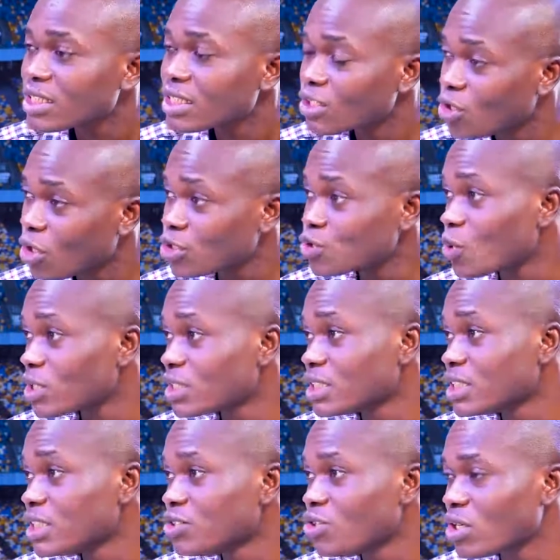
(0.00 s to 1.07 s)
got what he
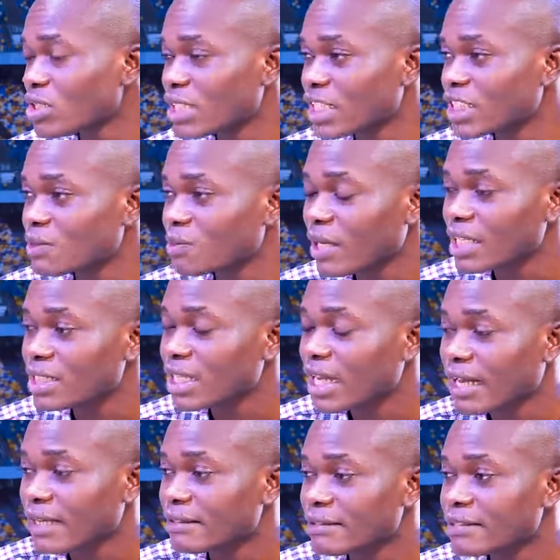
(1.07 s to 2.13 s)
did not expect.
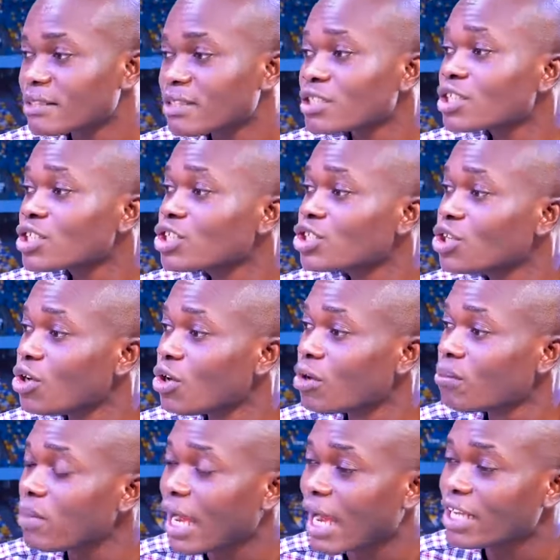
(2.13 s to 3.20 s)
And
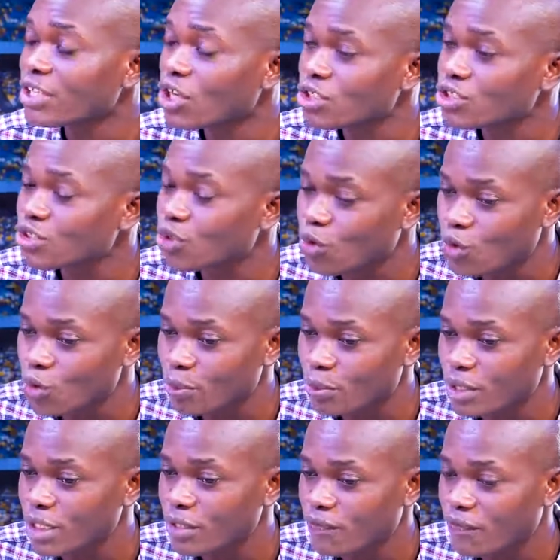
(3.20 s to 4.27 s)
I just hope
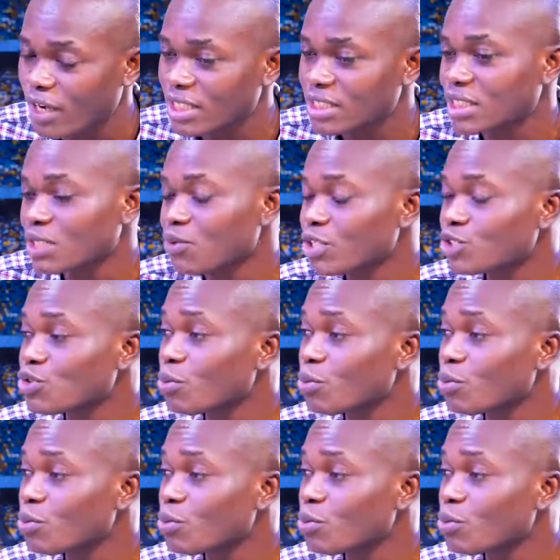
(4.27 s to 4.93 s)
he finds a way to